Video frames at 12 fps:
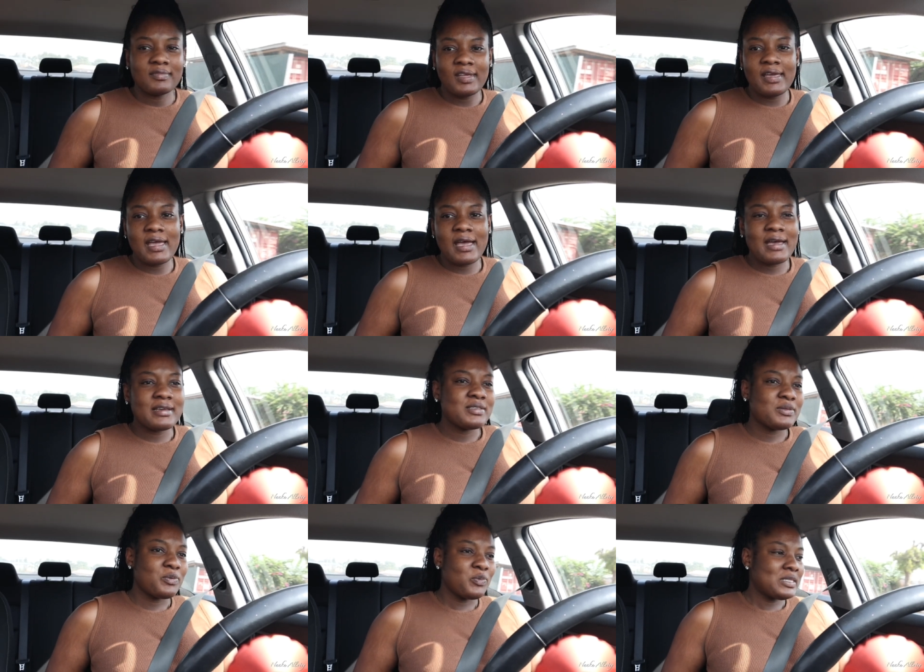Hey guys,
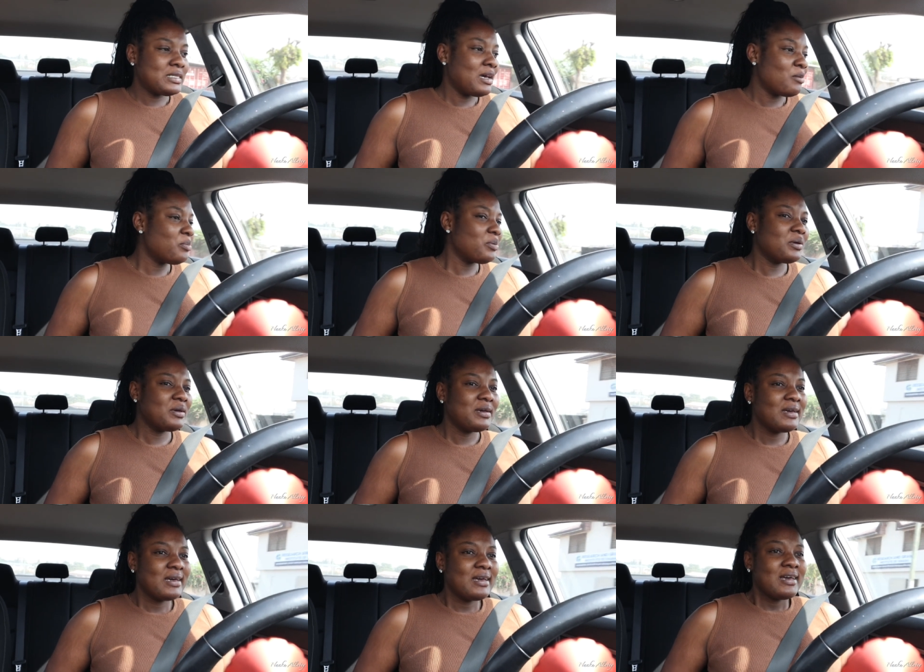what's up?
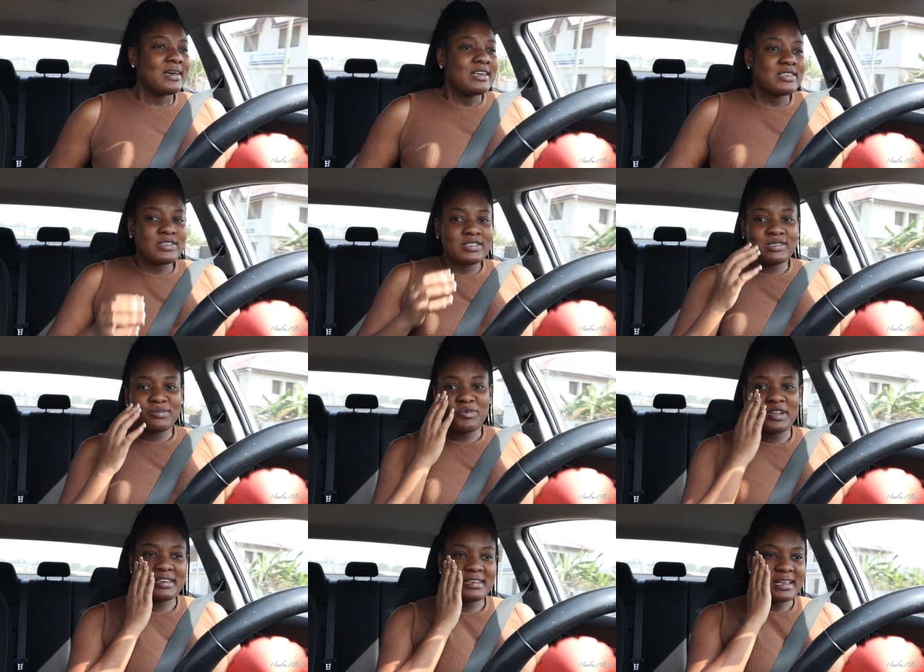So this
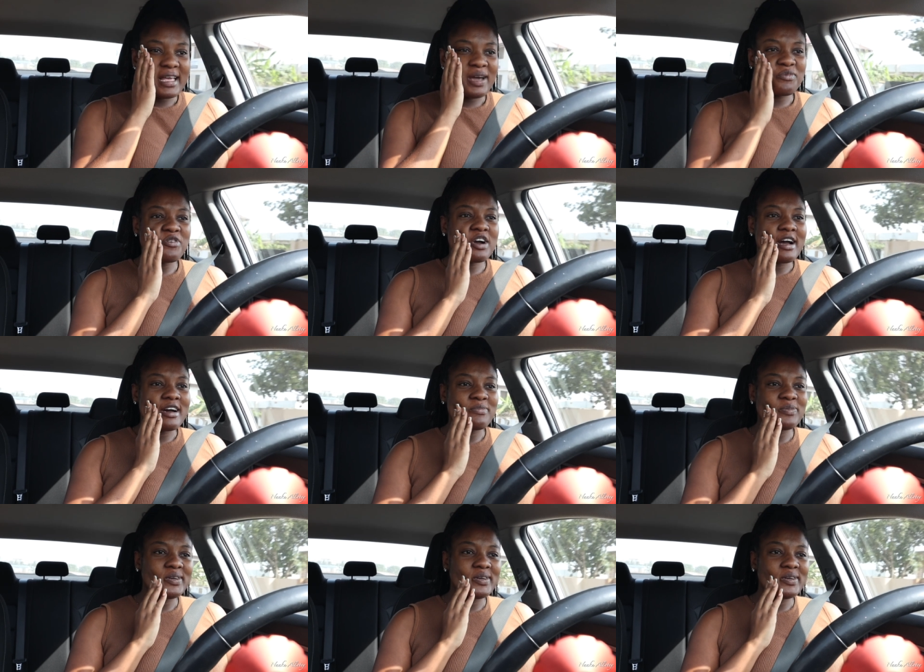morning I woke up